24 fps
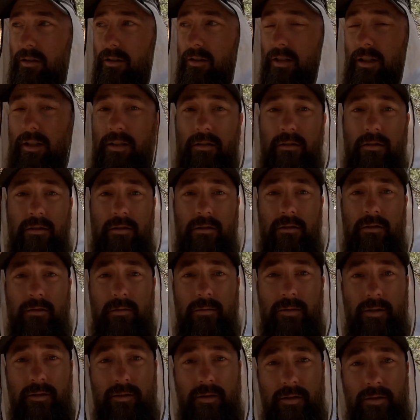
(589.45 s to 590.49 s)
and there's a little bit
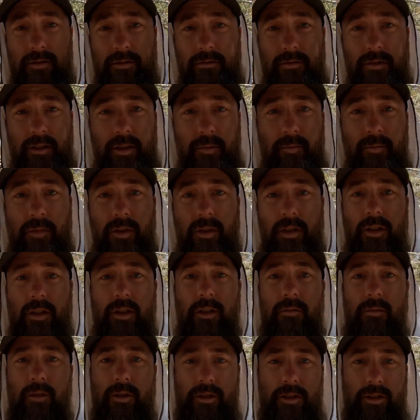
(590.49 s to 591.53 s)
of a stream,
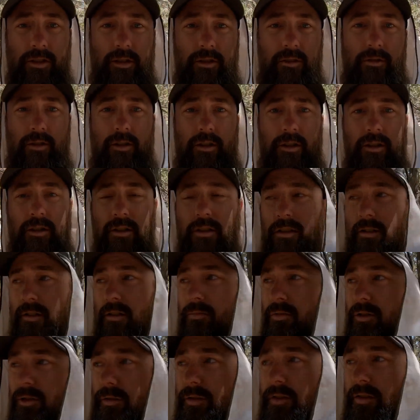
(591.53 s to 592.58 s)
which I showed you in the
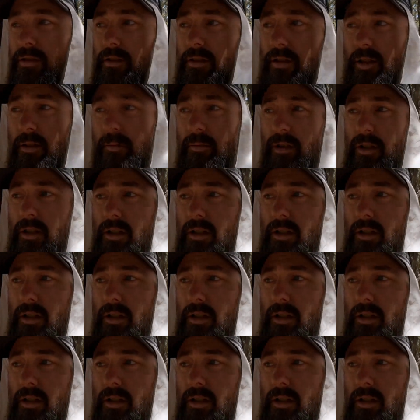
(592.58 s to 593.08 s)
previous clip,